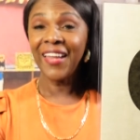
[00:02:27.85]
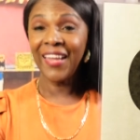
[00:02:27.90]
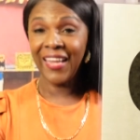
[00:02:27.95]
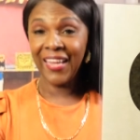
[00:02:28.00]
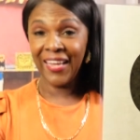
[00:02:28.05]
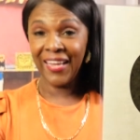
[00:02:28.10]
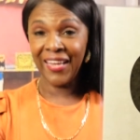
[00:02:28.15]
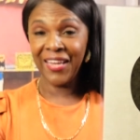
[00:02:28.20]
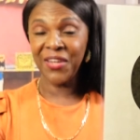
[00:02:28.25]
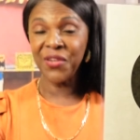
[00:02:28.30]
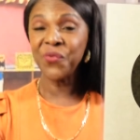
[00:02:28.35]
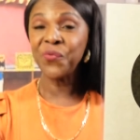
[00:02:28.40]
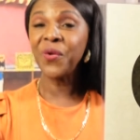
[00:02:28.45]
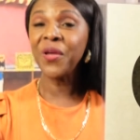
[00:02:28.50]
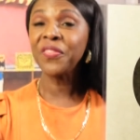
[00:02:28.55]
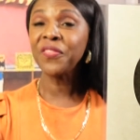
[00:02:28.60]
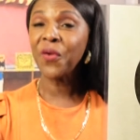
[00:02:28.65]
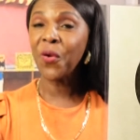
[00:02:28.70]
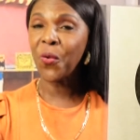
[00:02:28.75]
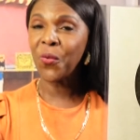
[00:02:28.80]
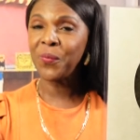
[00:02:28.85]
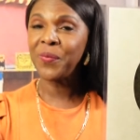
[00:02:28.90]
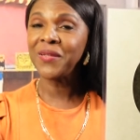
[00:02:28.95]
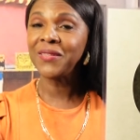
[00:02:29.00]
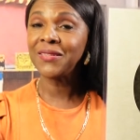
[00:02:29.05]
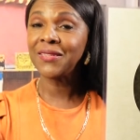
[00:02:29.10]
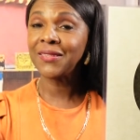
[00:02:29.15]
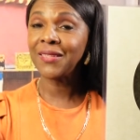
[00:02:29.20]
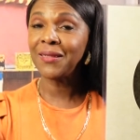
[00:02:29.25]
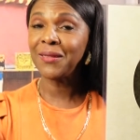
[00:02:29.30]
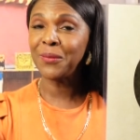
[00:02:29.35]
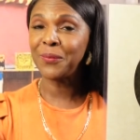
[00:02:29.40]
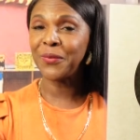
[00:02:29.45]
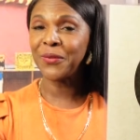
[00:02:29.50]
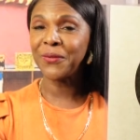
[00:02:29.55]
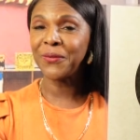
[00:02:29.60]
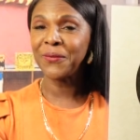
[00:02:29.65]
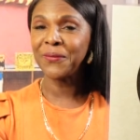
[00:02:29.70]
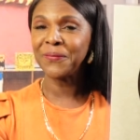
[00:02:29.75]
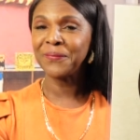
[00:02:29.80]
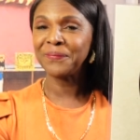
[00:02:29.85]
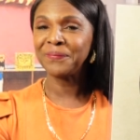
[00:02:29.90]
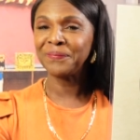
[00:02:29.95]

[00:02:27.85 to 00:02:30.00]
A with open syllable.